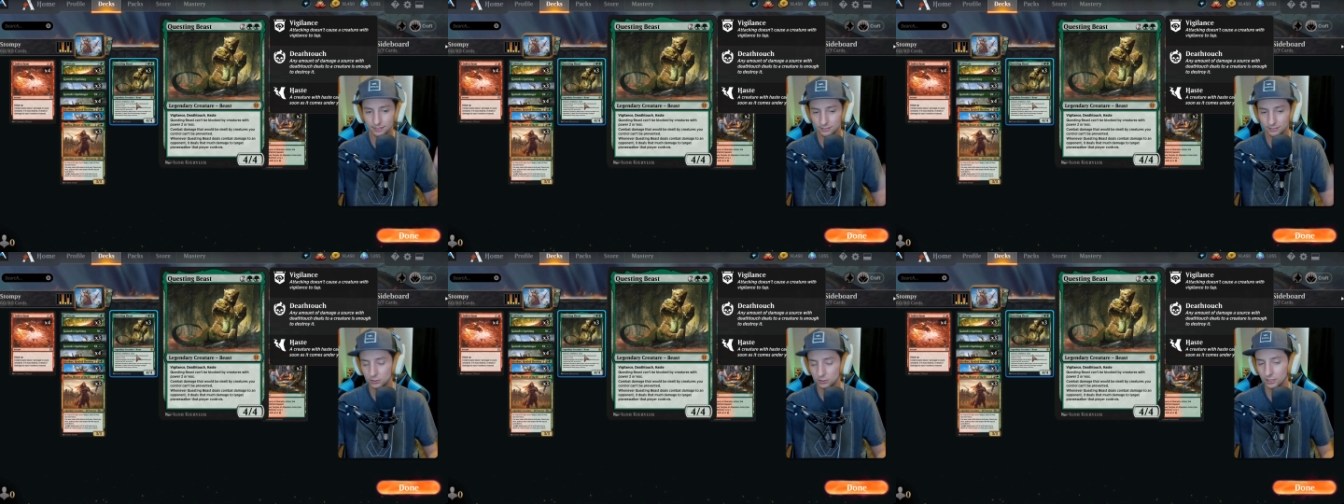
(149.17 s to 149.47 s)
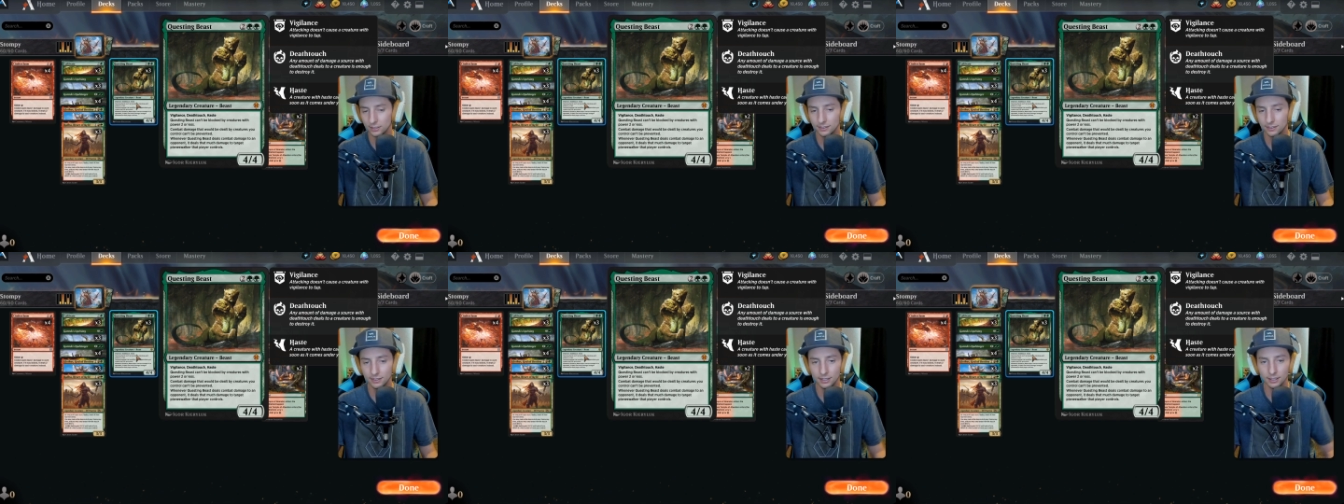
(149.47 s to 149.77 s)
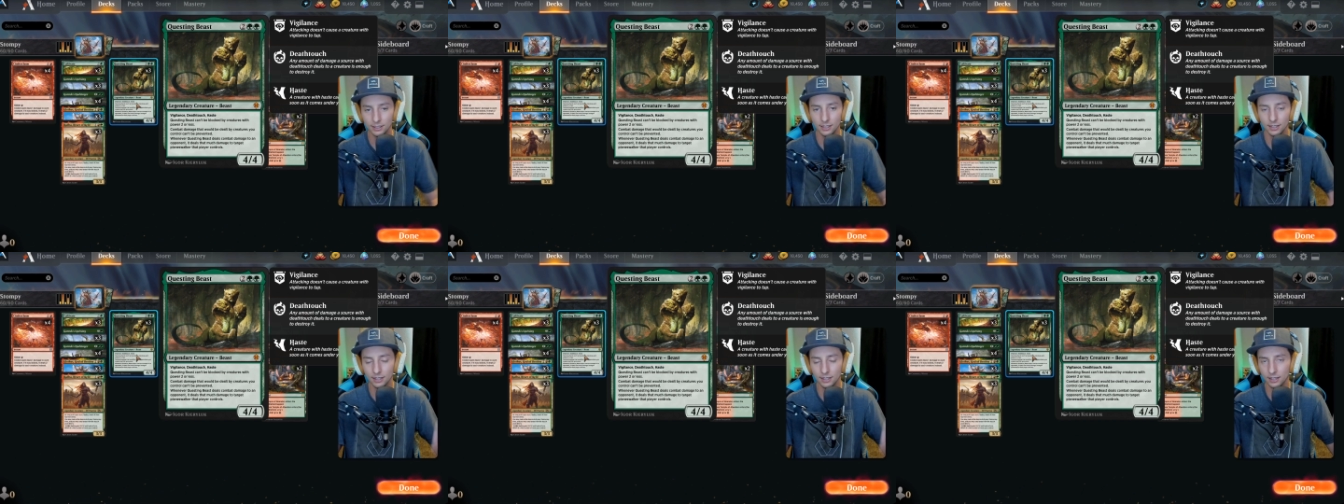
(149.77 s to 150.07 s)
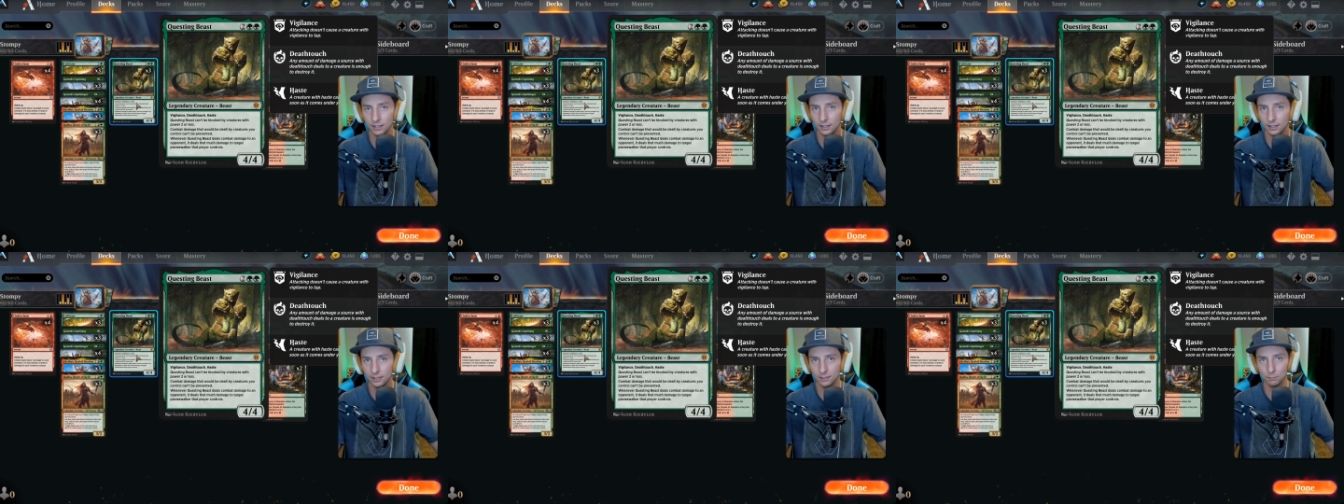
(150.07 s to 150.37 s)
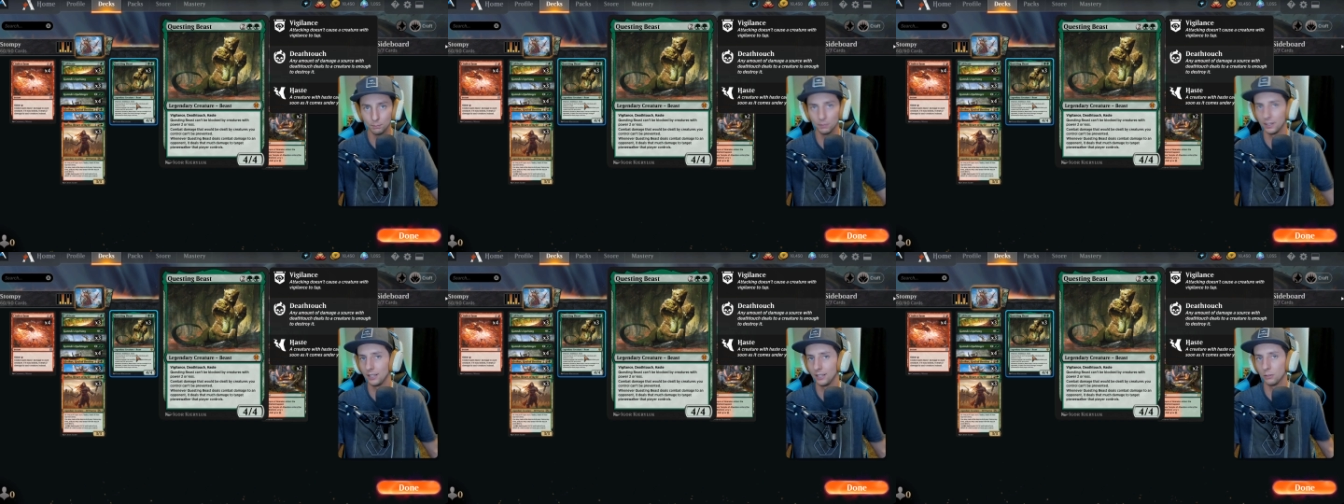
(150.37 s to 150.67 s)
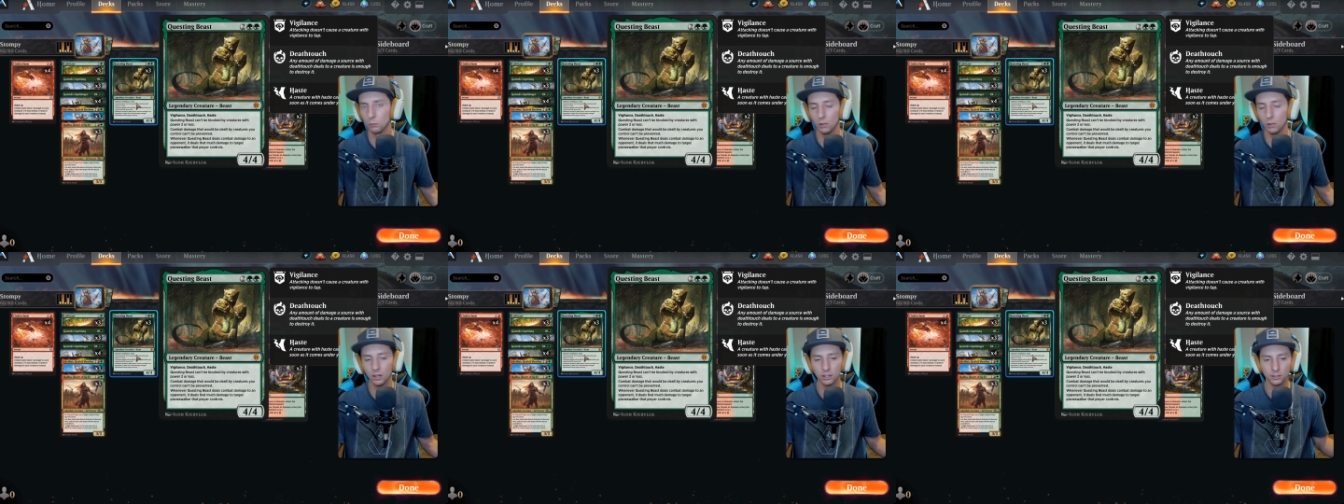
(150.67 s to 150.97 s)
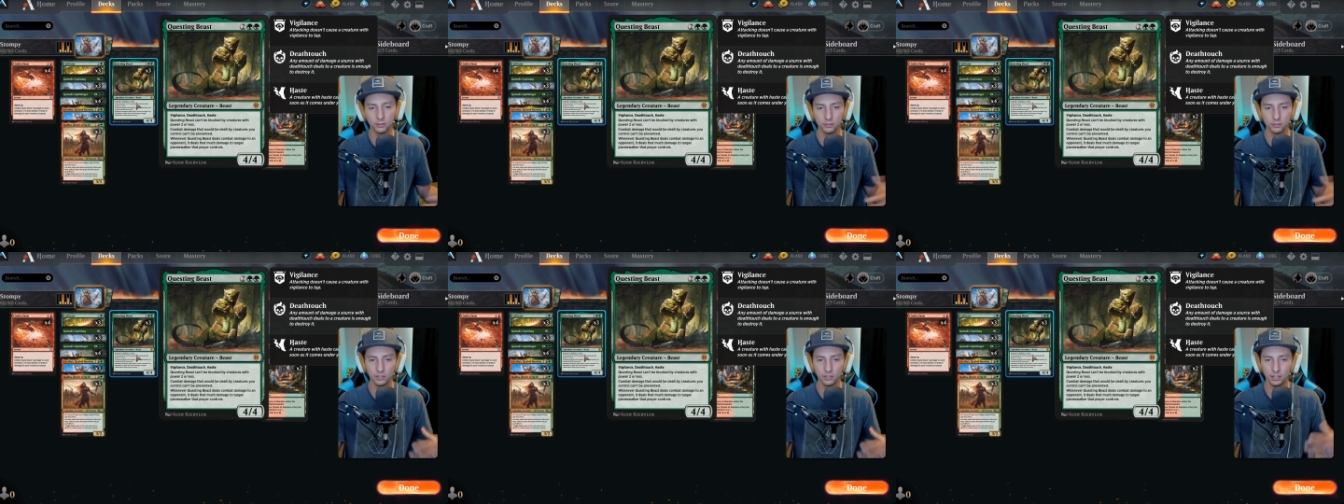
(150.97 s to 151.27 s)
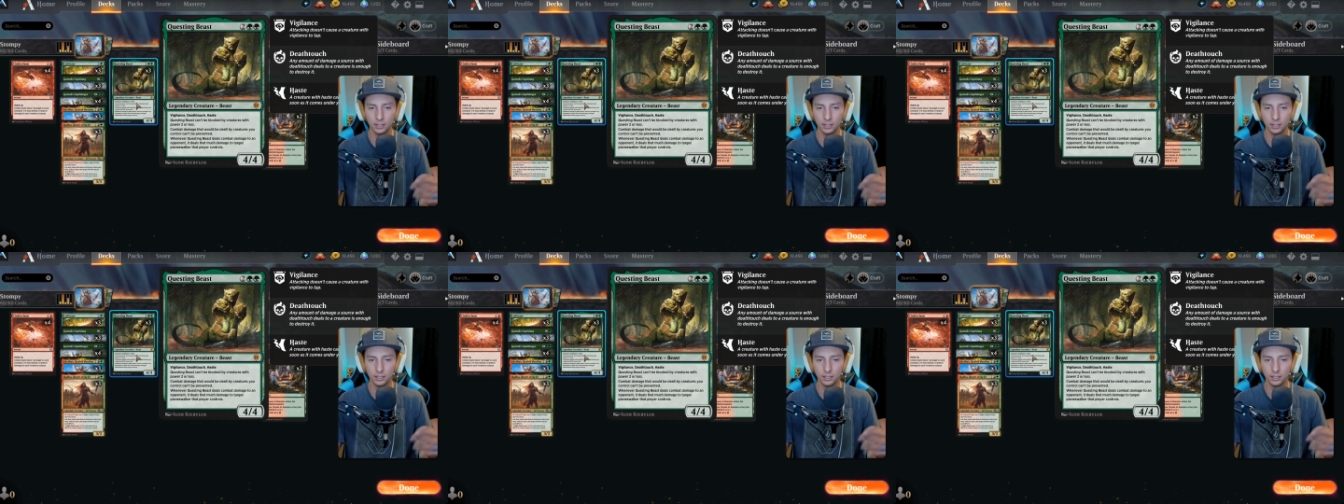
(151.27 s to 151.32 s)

As you can see, it, it hits planeswalkers.